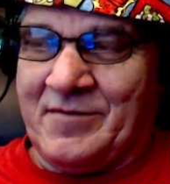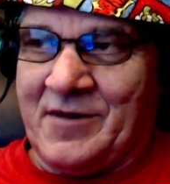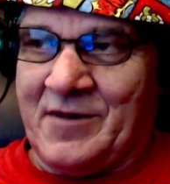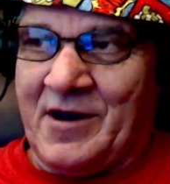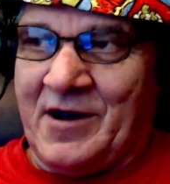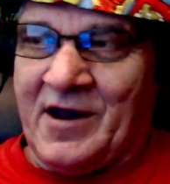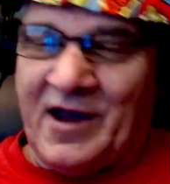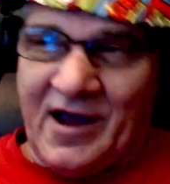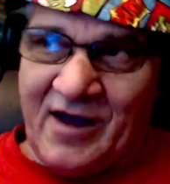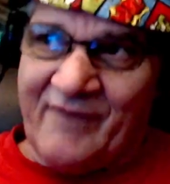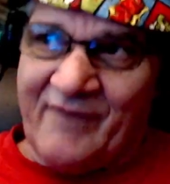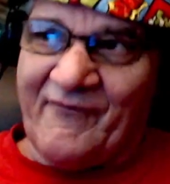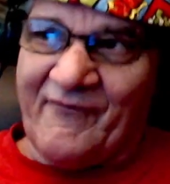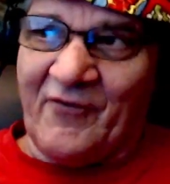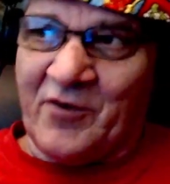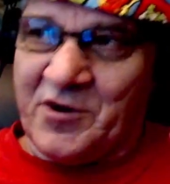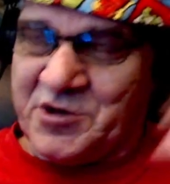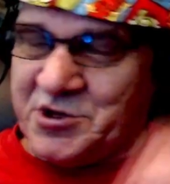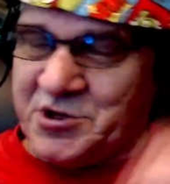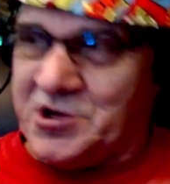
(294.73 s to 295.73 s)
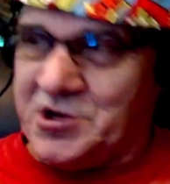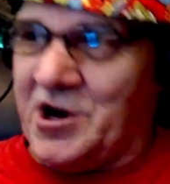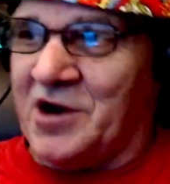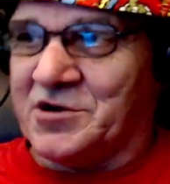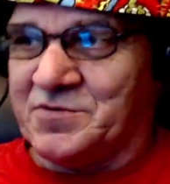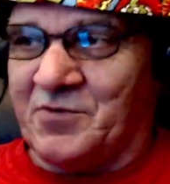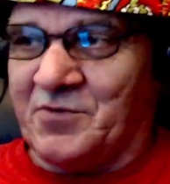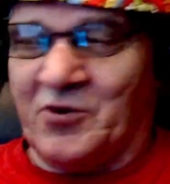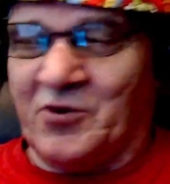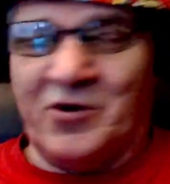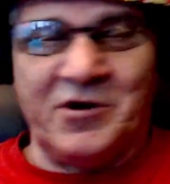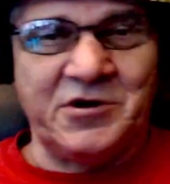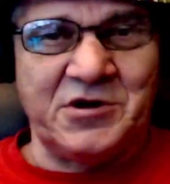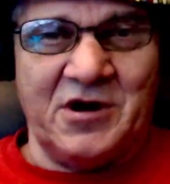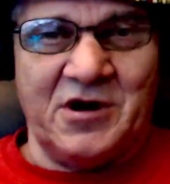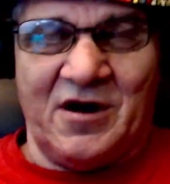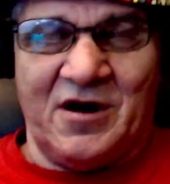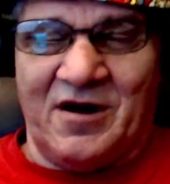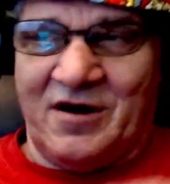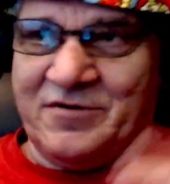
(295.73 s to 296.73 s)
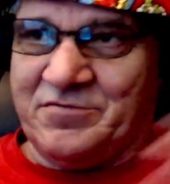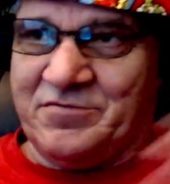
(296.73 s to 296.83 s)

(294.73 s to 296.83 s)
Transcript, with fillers: Head voice, chest voice. I.